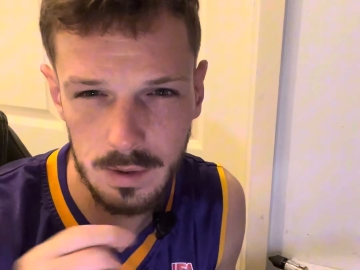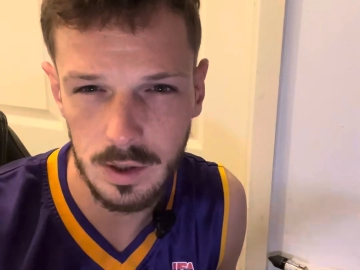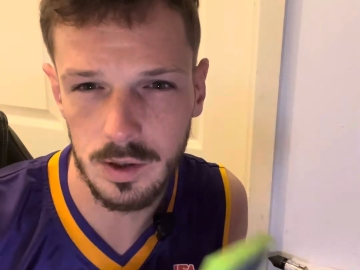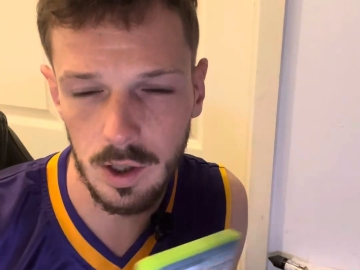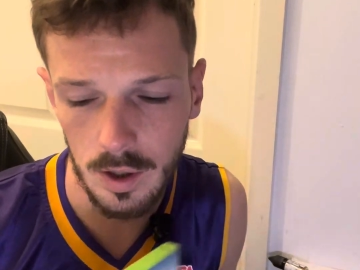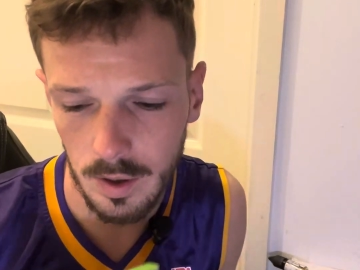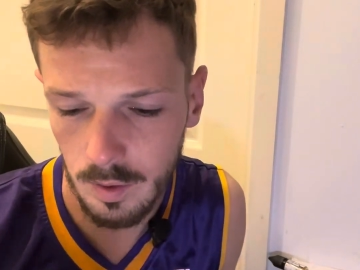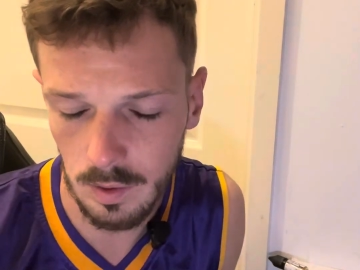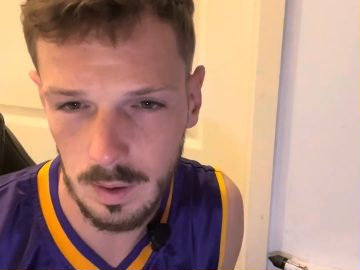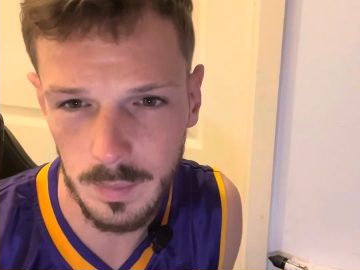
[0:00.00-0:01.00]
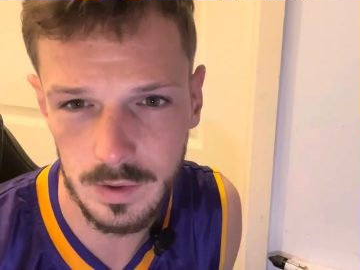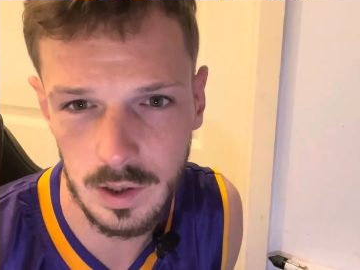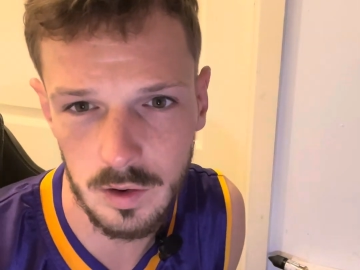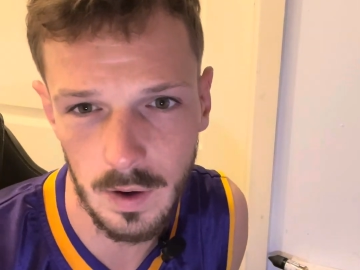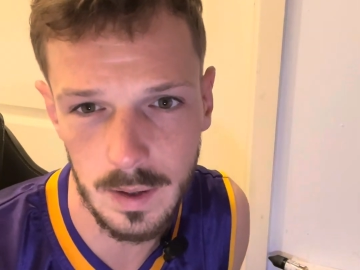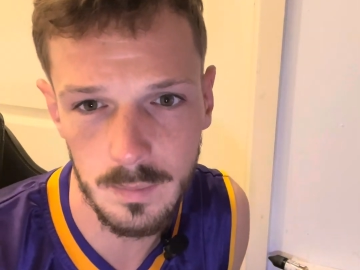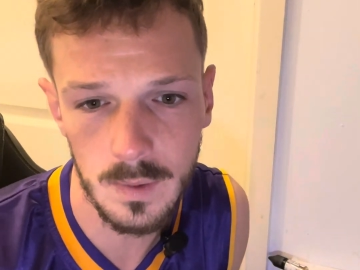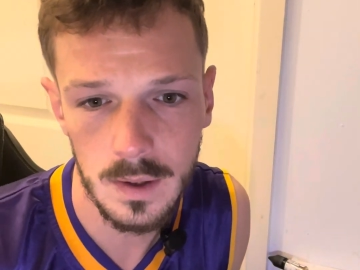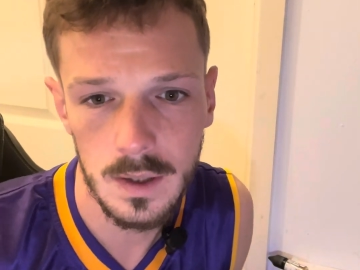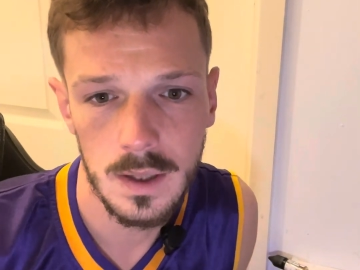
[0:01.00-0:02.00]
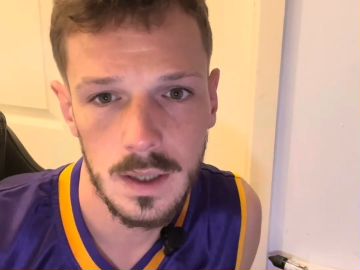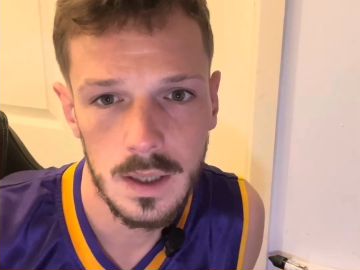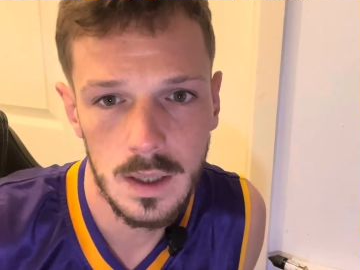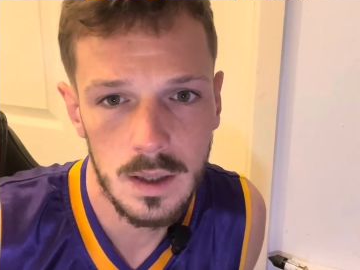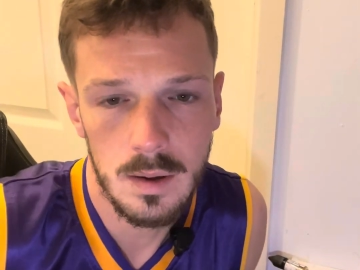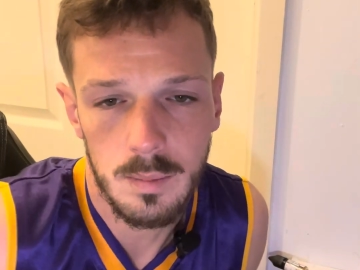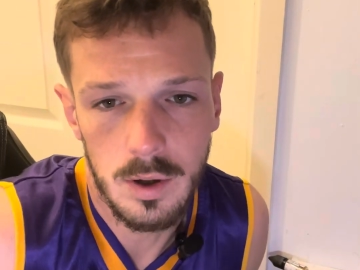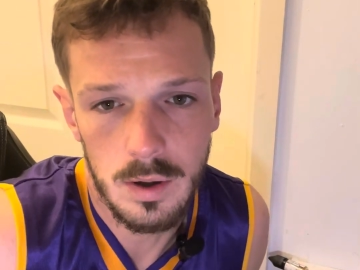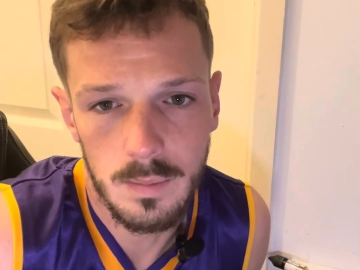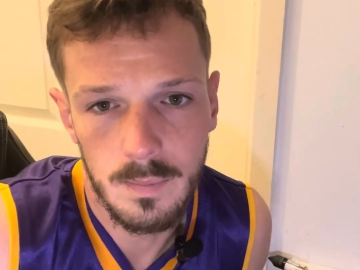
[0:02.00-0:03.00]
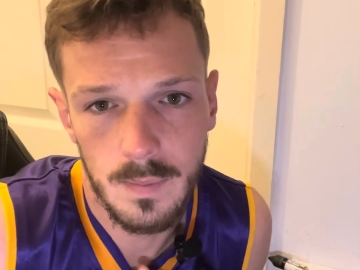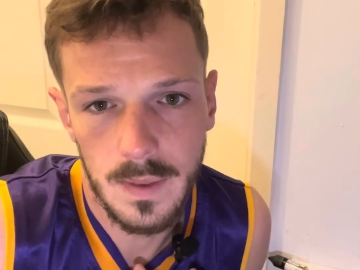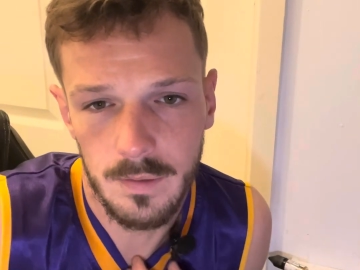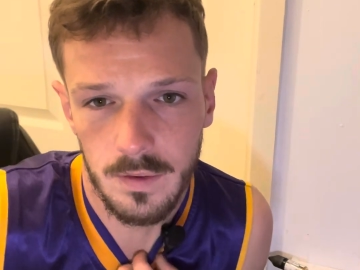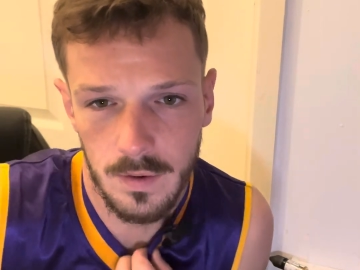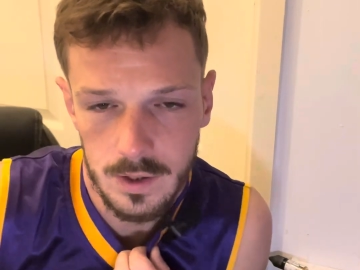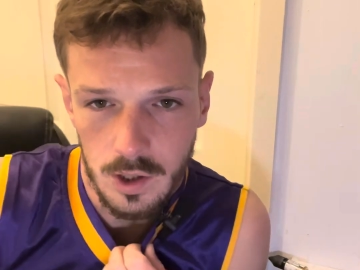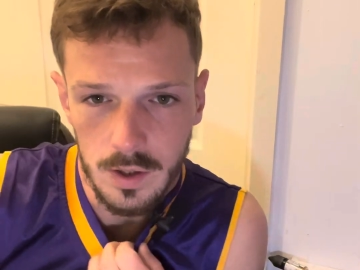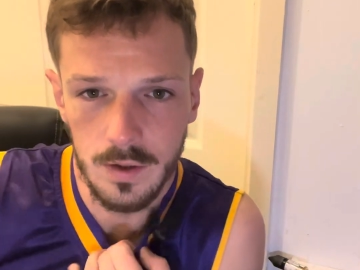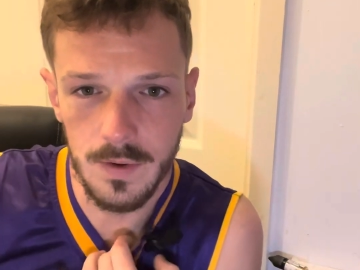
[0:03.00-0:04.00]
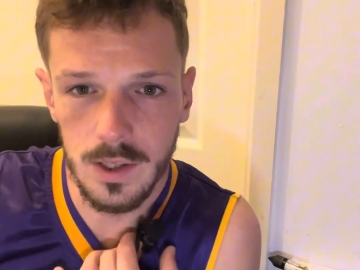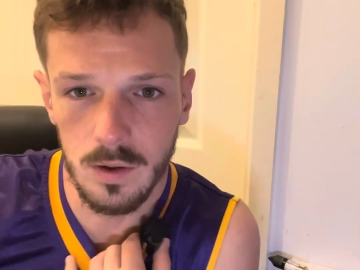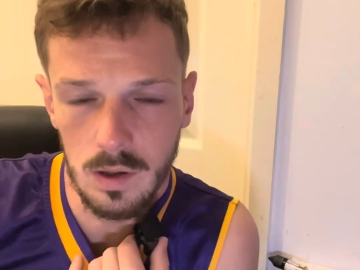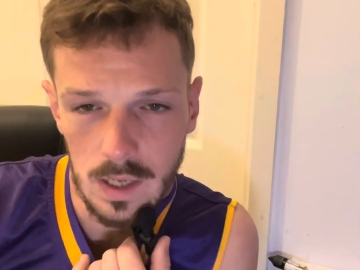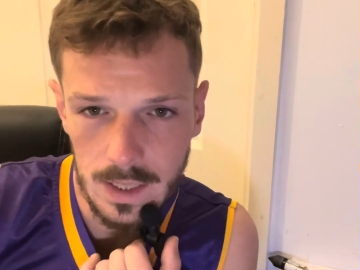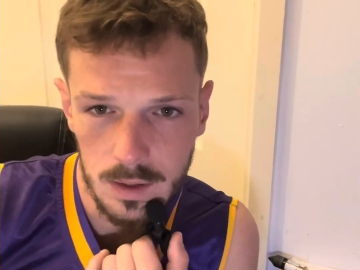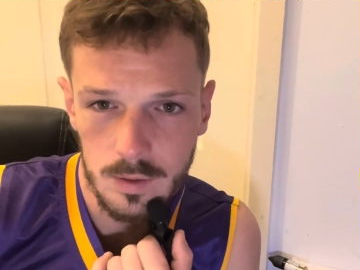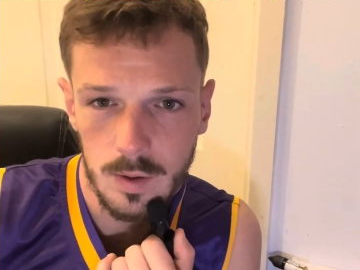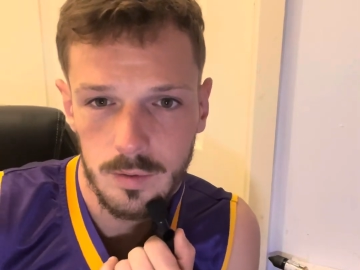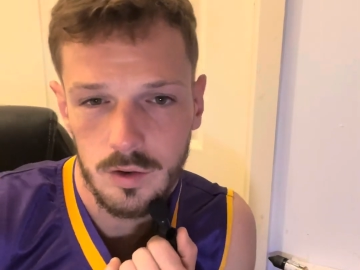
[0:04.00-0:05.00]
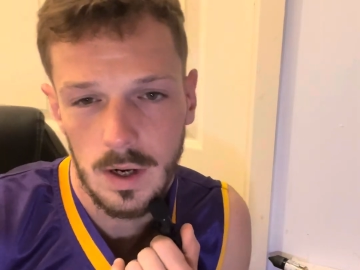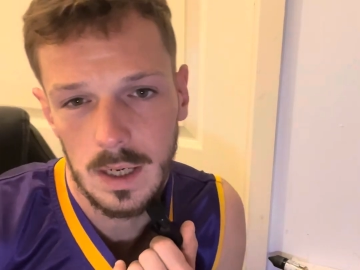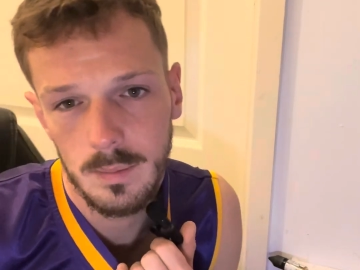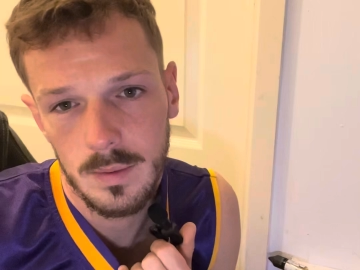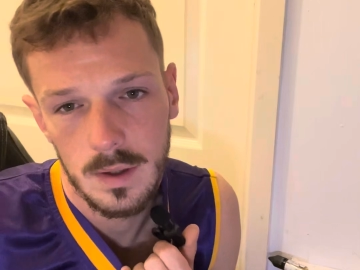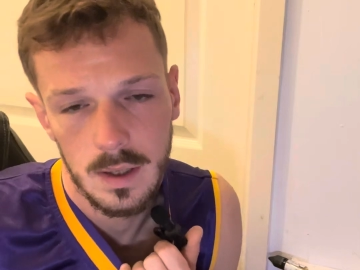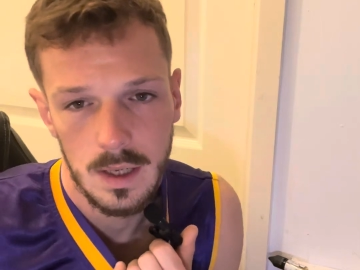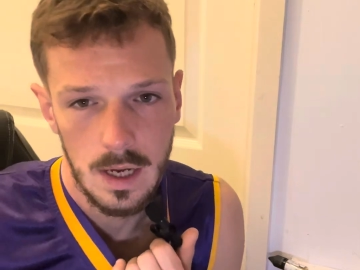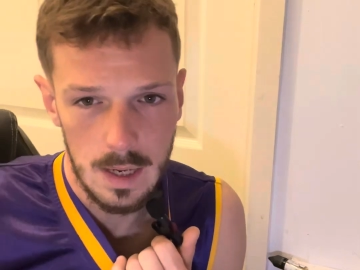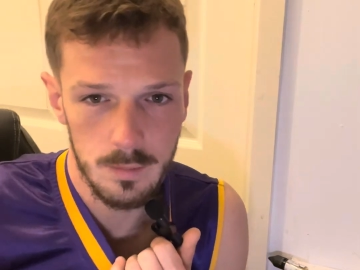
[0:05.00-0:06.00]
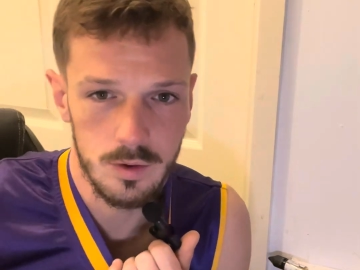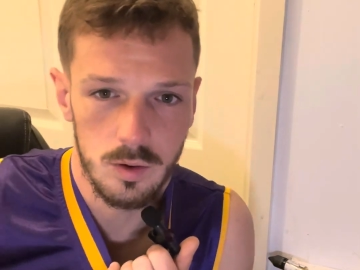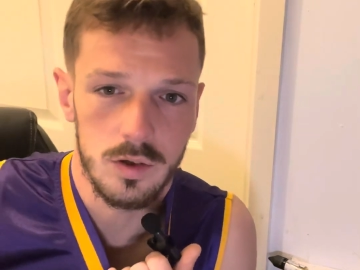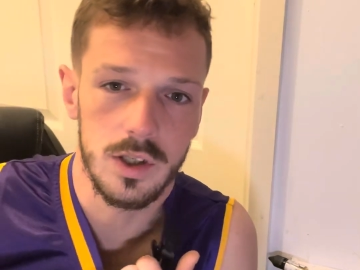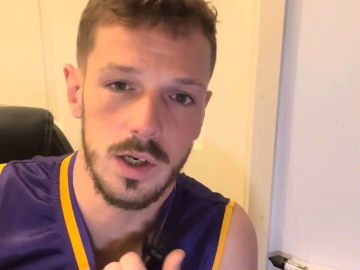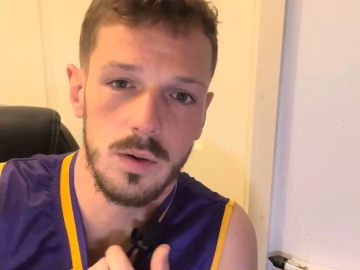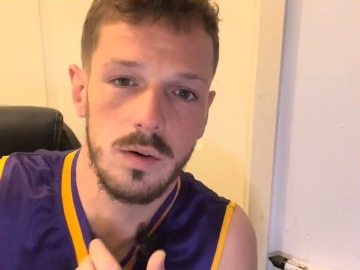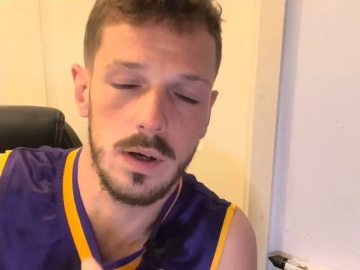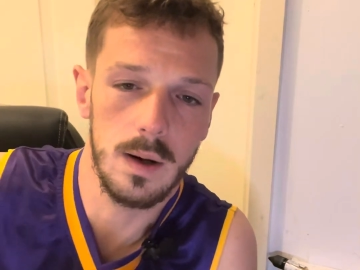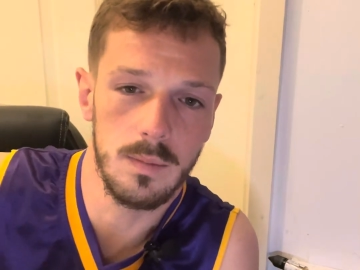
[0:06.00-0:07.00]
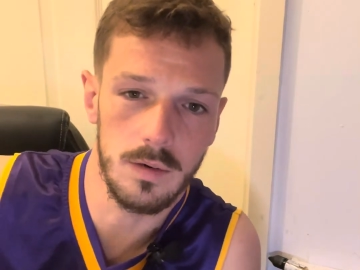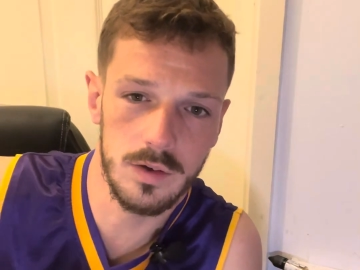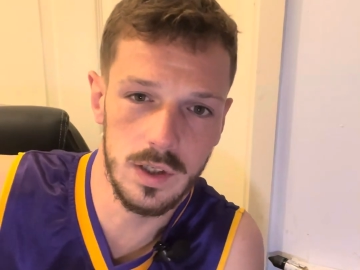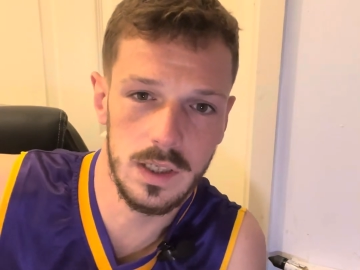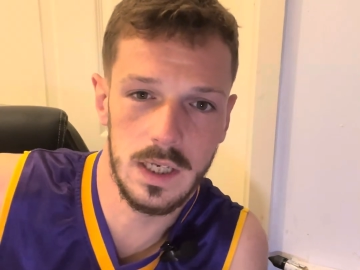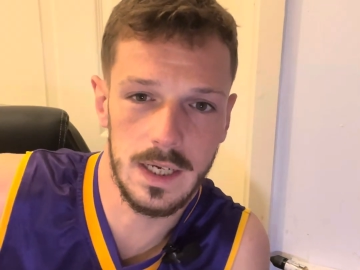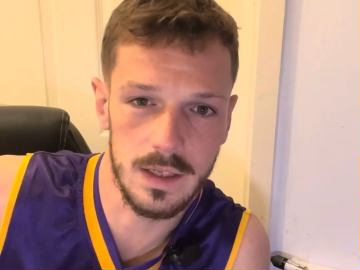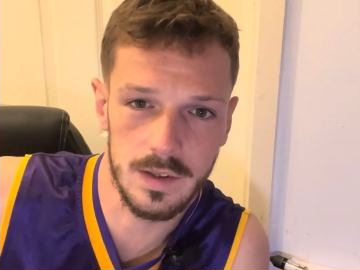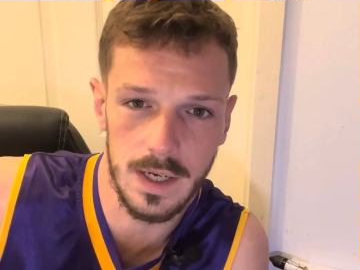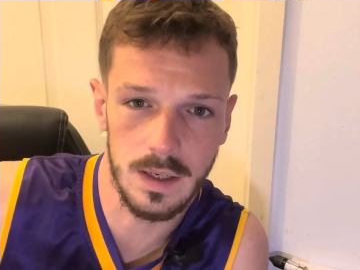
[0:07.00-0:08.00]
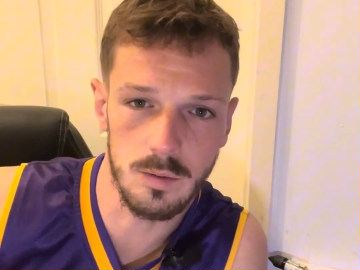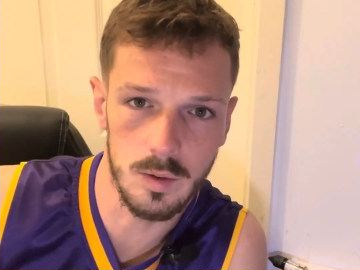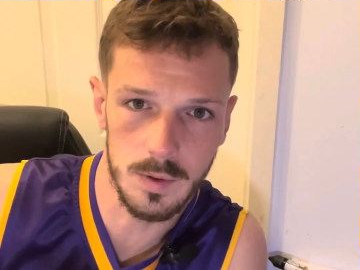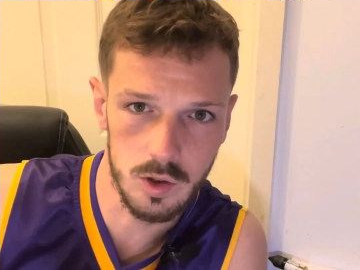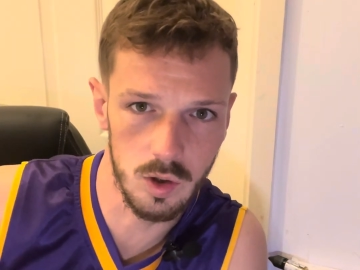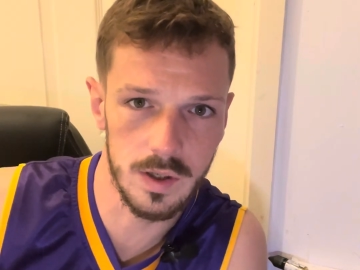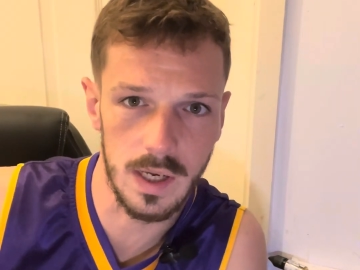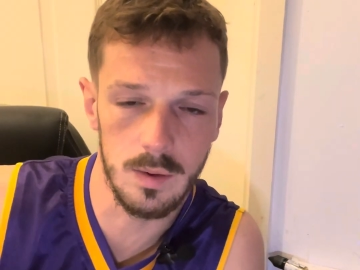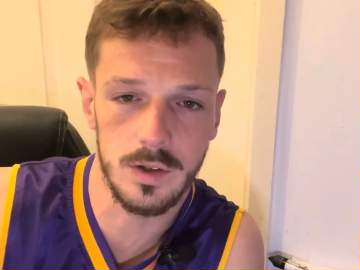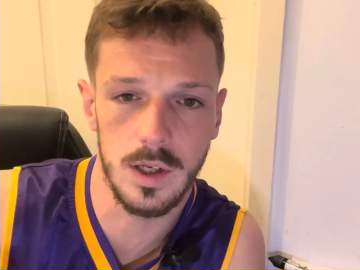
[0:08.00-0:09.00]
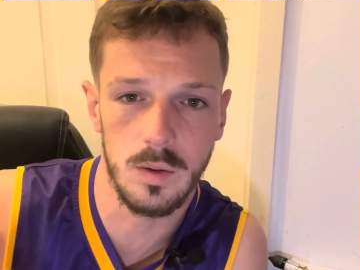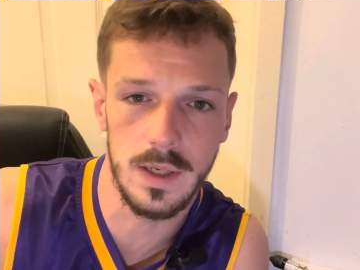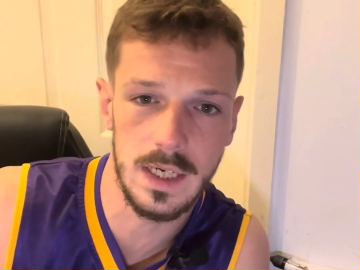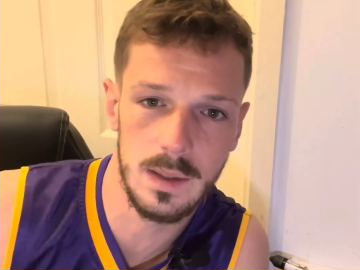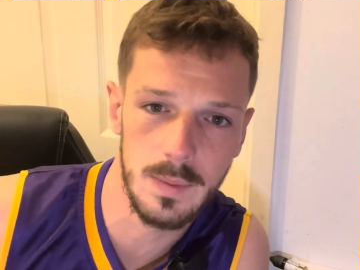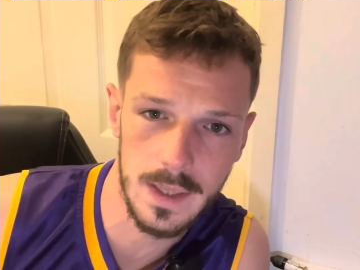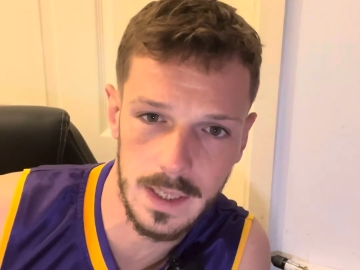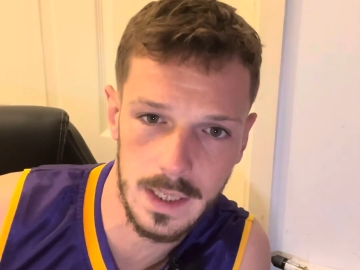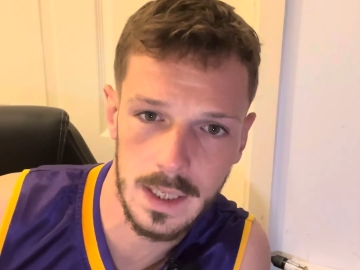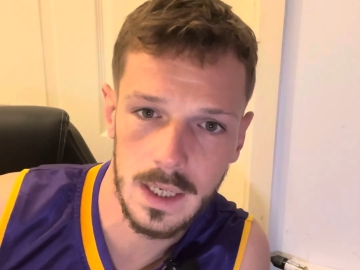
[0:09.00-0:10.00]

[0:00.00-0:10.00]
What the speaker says: of dirt, no little bits of grime. But if you've enjoyed the video, like and subscribe. Episode 2, I'm obviously, like I said, I'm going to be showing you how to do eBay,